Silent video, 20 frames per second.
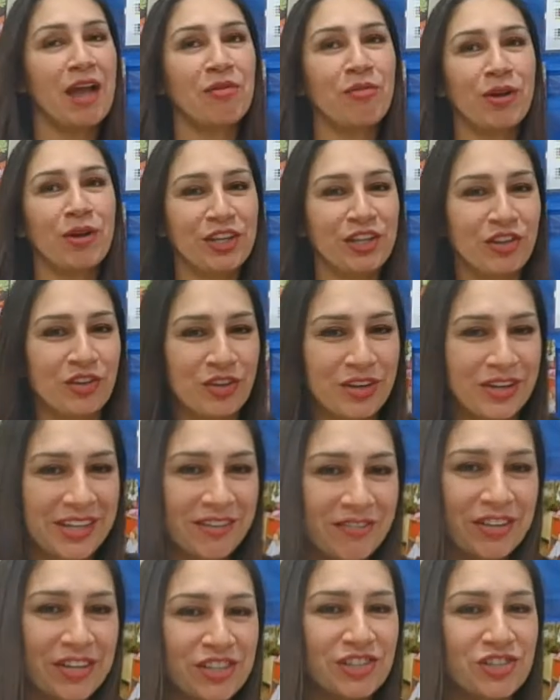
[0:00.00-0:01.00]
I want you to
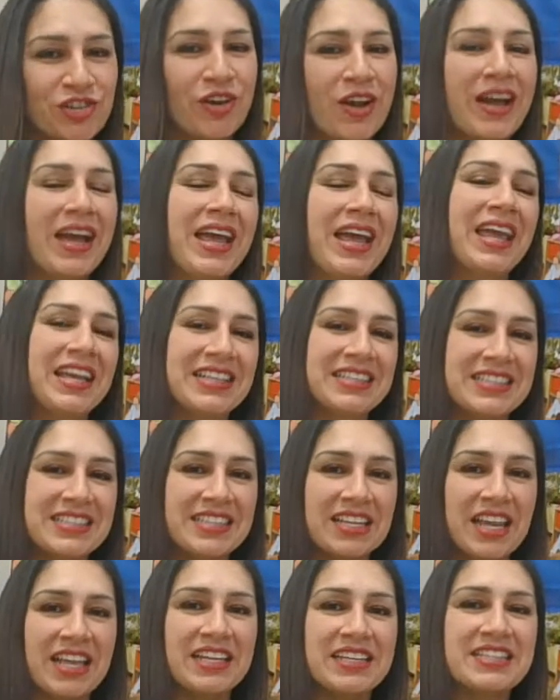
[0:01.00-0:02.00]
give it a try
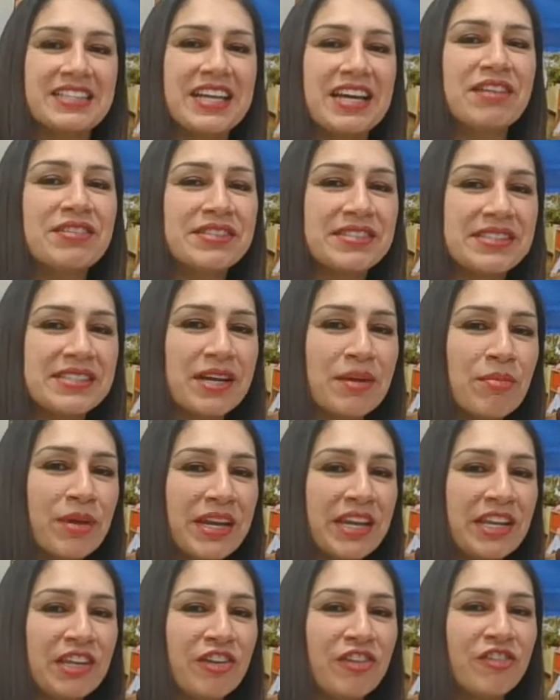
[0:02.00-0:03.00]
and tell
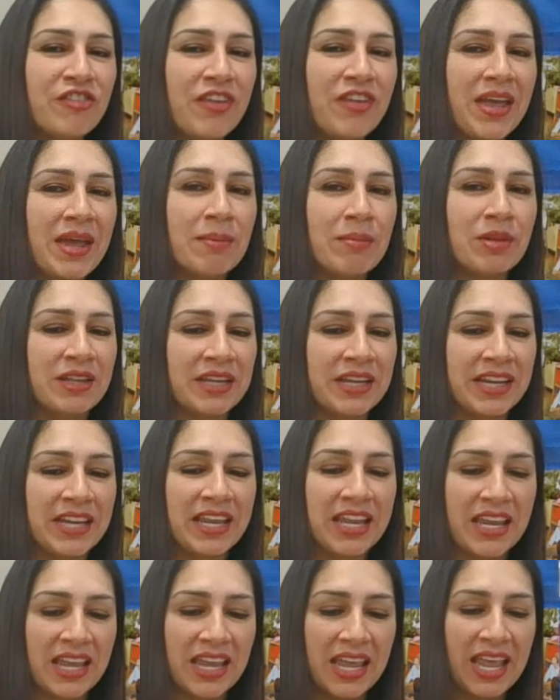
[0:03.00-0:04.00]
someone in your family
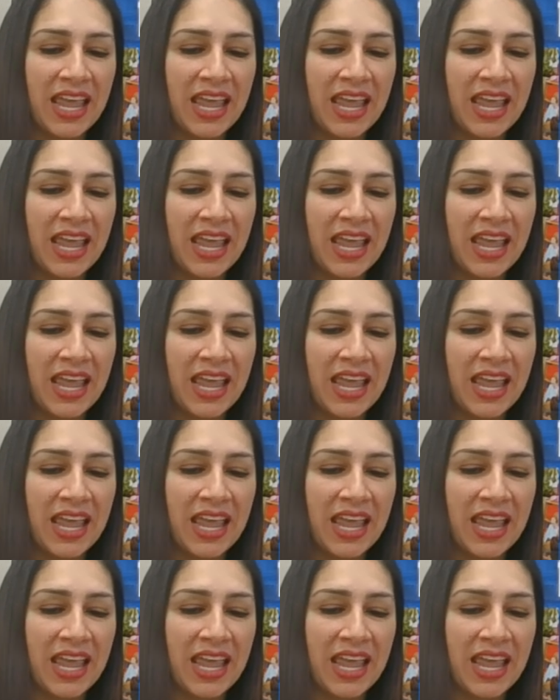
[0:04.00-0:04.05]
